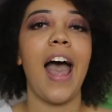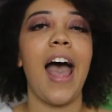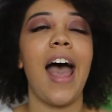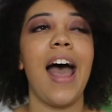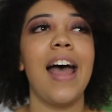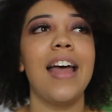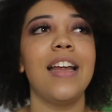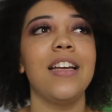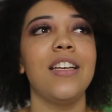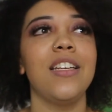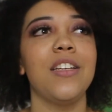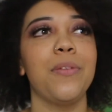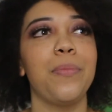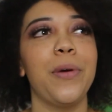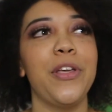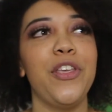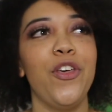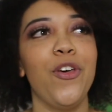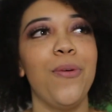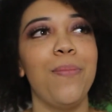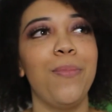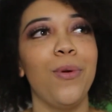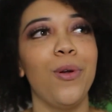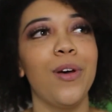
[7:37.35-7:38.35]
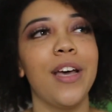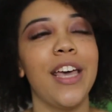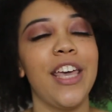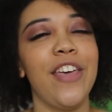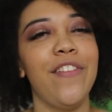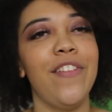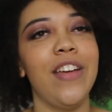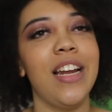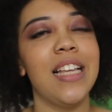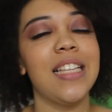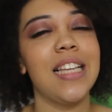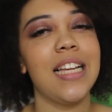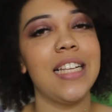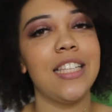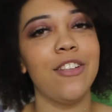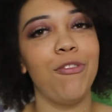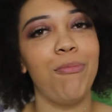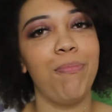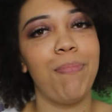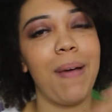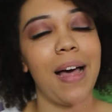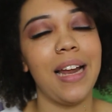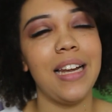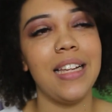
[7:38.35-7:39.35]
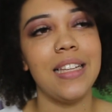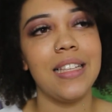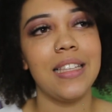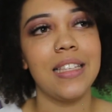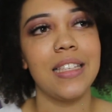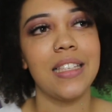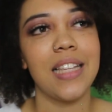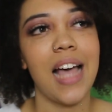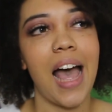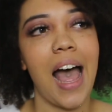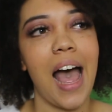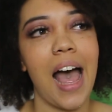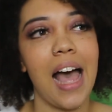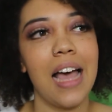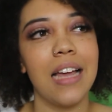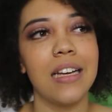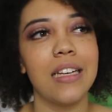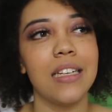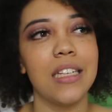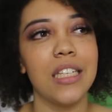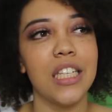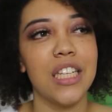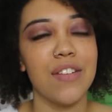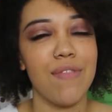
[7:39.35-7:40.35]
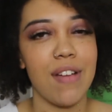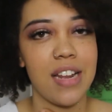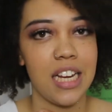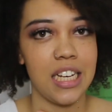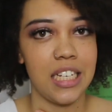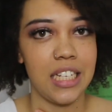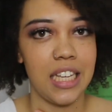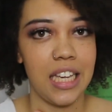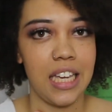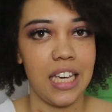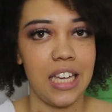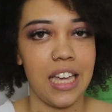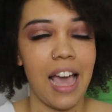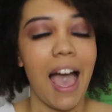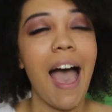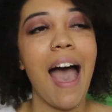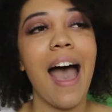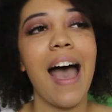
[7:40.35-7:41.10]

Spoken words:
and when you unblock it you feel a sense of balance and serenity